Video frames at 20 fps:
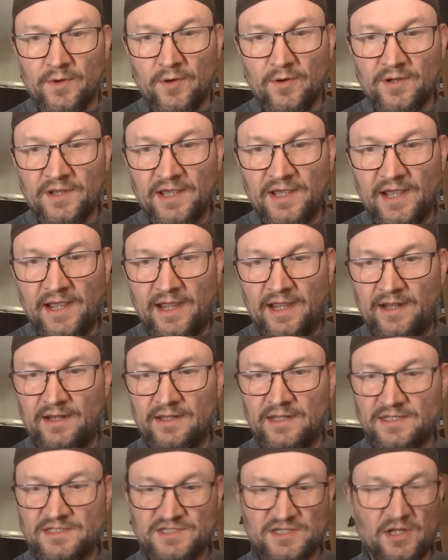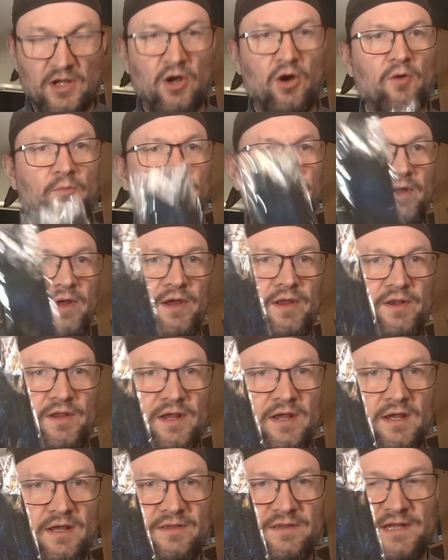Okay, let's
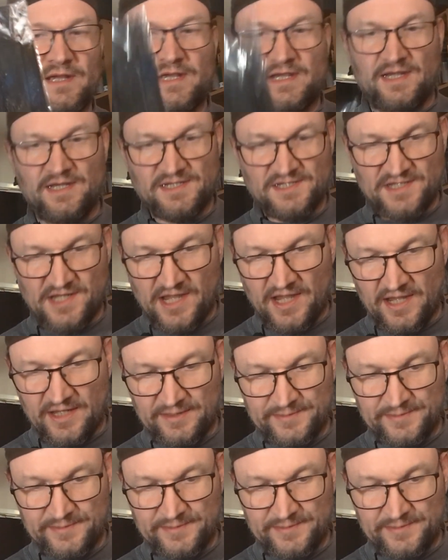open this.